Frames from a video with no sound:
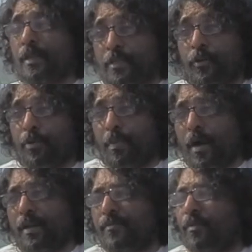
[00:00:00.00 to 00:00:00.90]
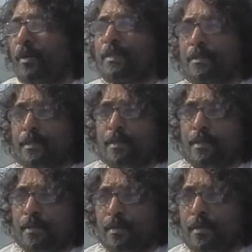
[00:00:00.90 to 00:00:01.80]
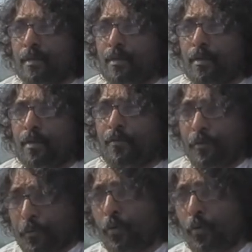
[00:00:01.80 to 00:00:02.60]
there's a good market for it. If you